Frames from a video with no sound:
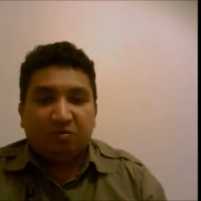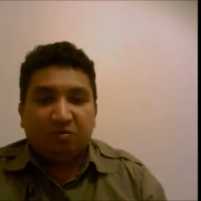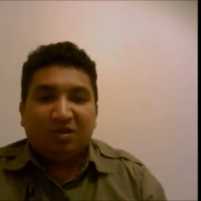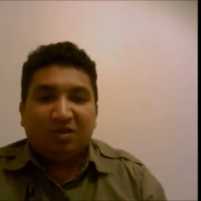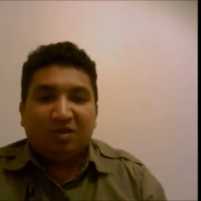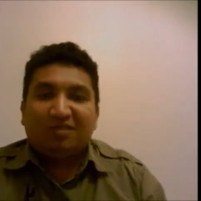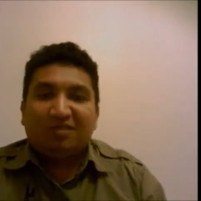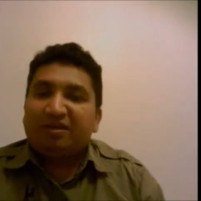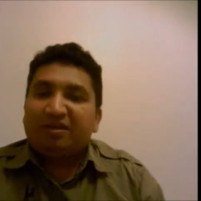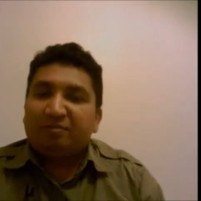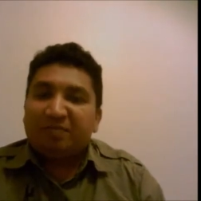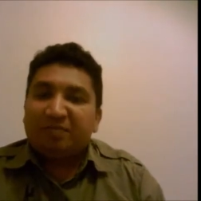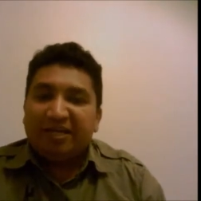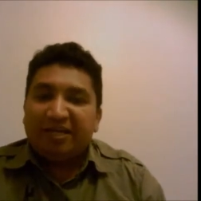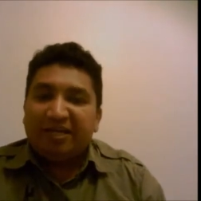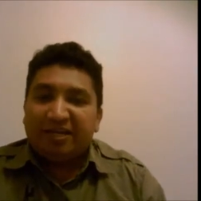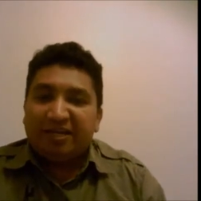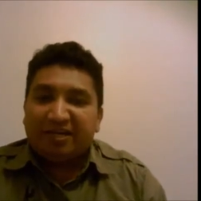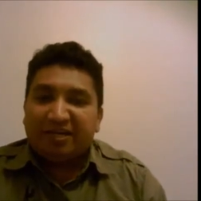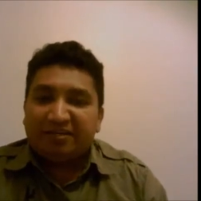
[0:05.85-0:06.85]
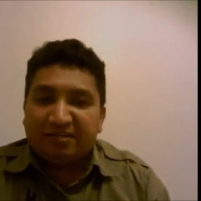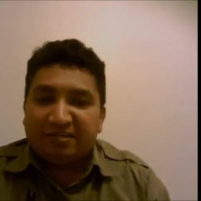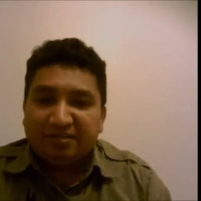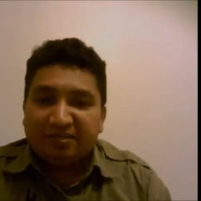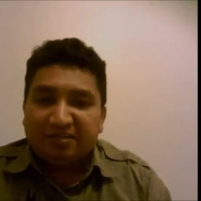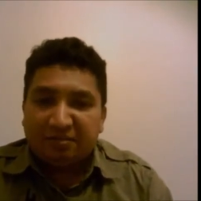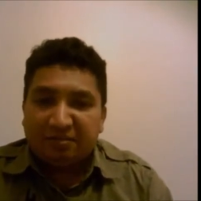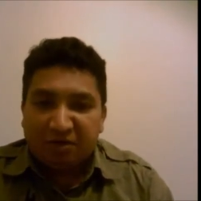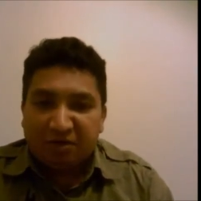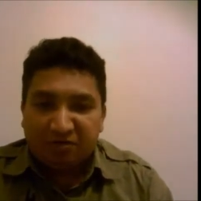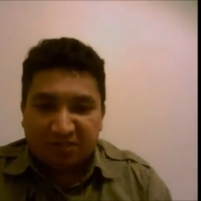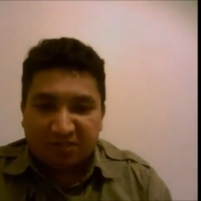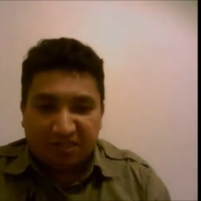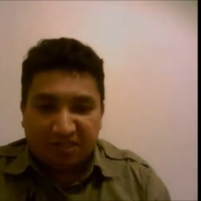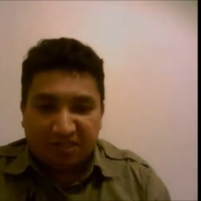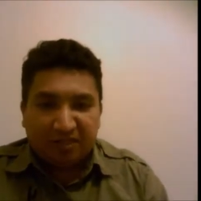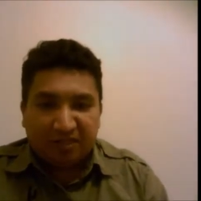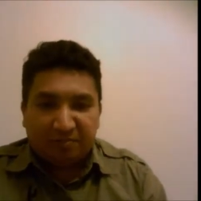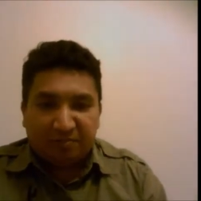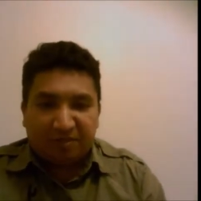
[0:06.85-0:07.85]
While there are many great things about
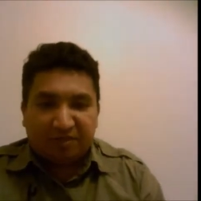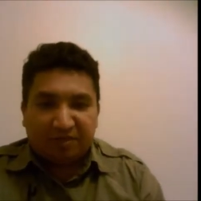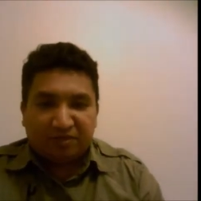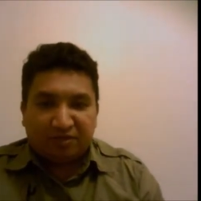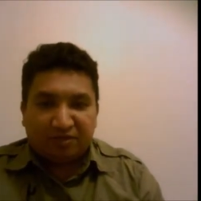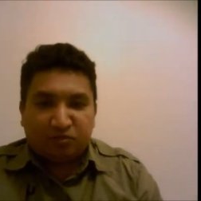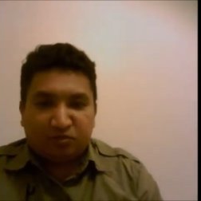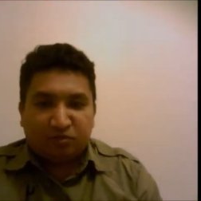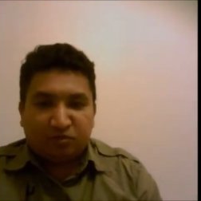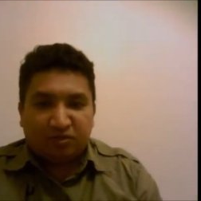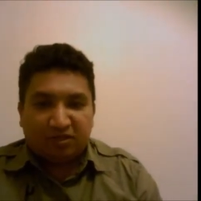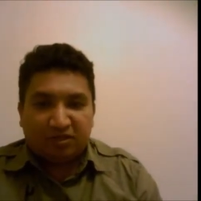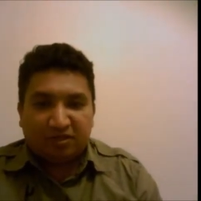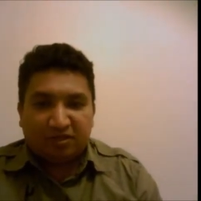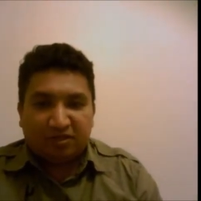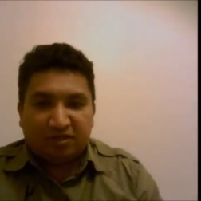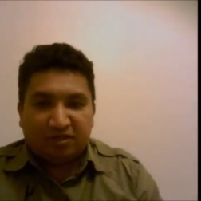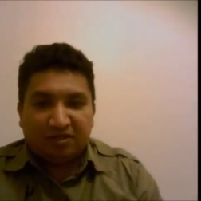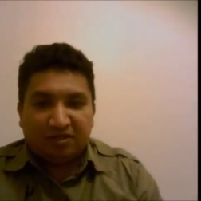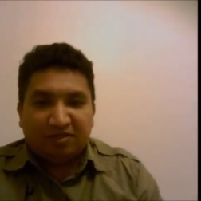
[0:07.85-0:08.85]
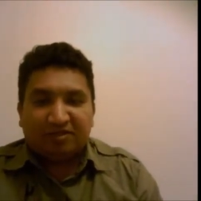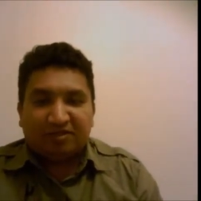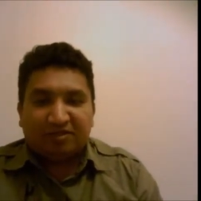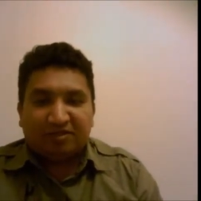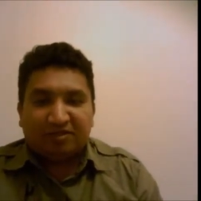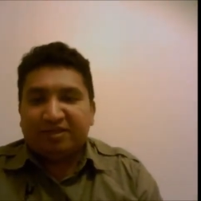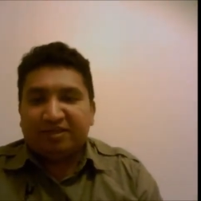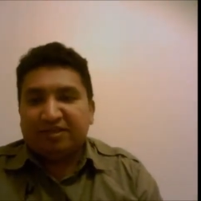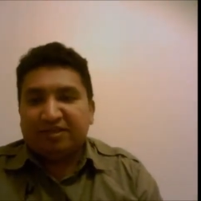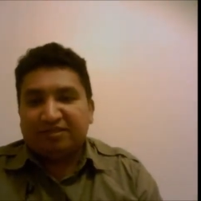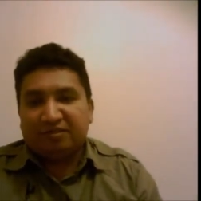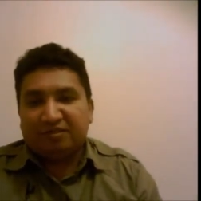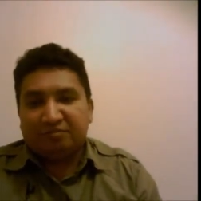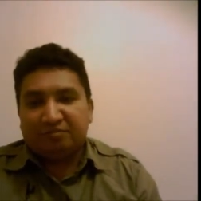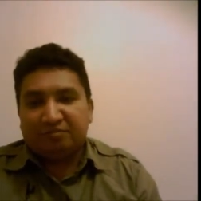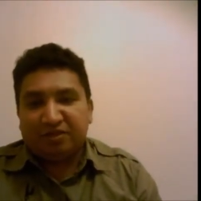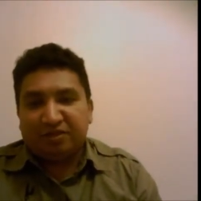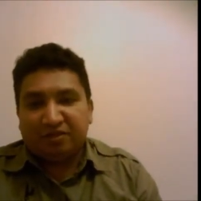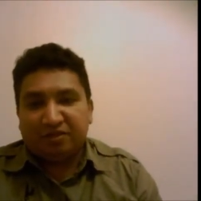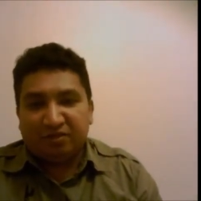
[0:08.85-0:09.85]
Sandeep and his coaching, three things in
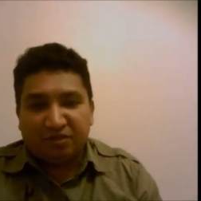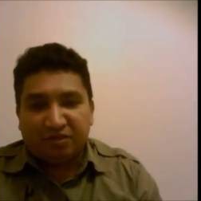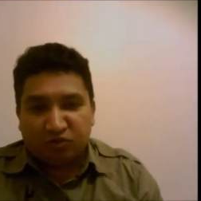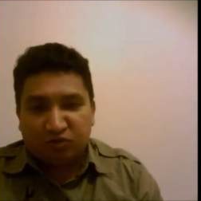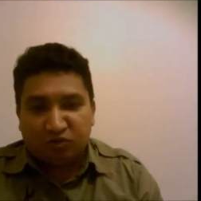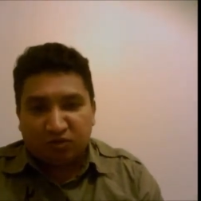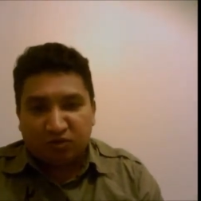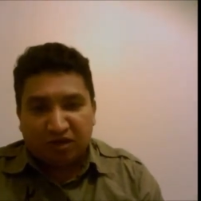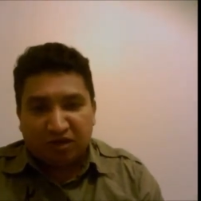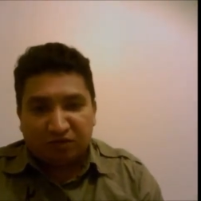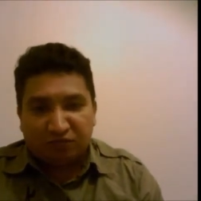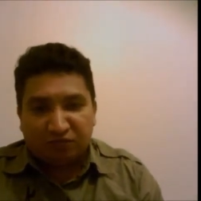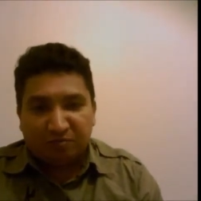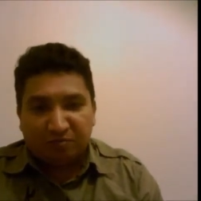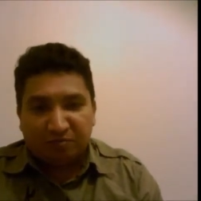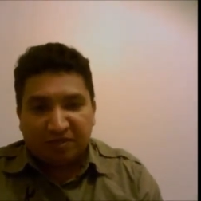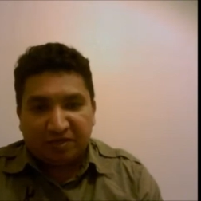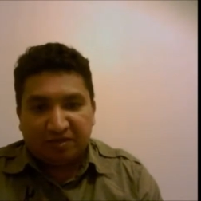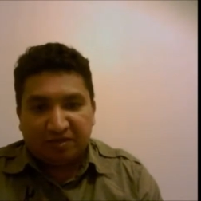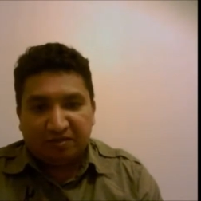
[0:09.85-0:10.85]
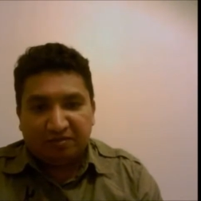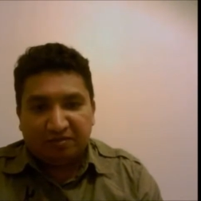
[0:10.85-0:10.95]
particular stood out for me.